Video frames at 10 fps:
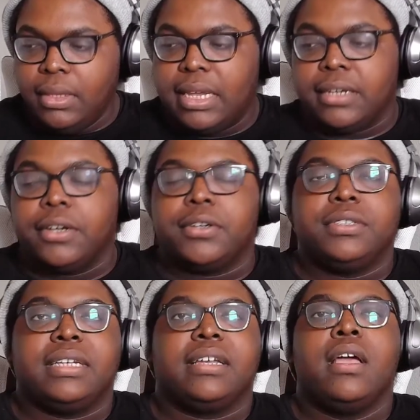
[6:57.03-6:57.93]
And
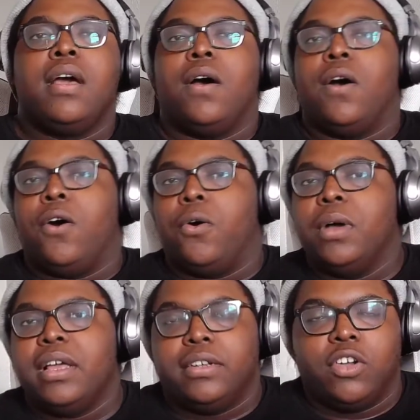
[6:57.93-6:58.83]
Goku's like, oh,
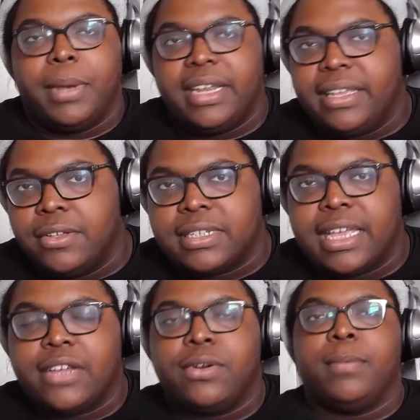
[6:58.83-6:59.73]
nobody kills
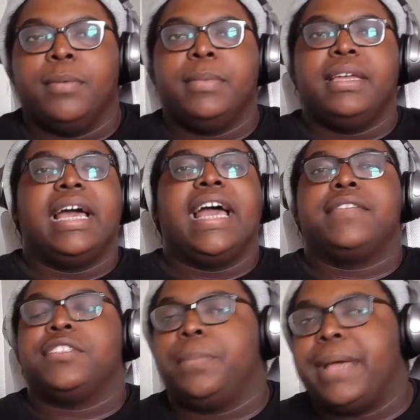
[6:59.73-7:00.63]
Kakarot but me, I
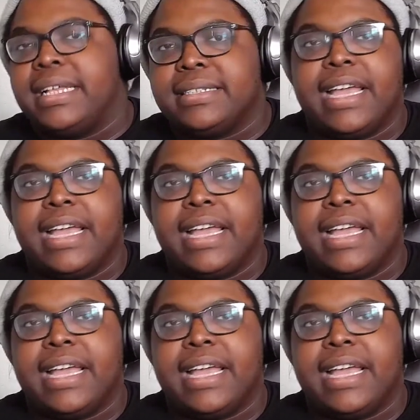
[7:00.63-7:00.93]
have to surpass